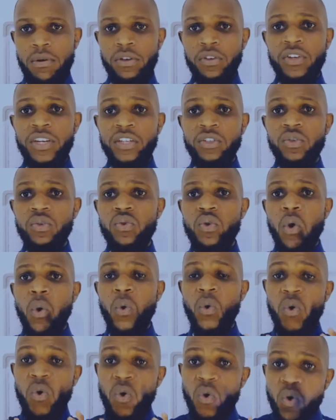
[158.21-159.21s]
You need to
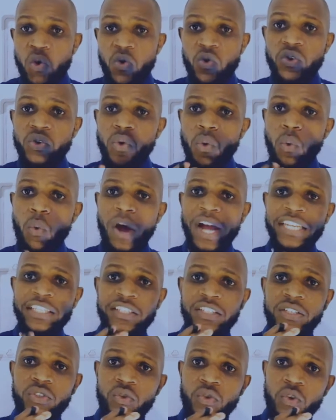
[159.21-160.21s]
know who you
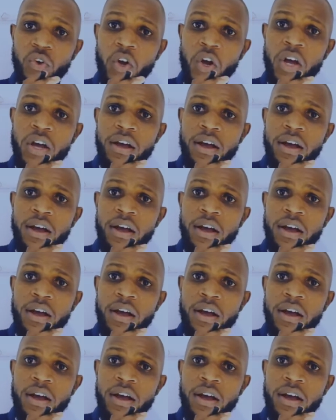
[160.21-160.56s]
want to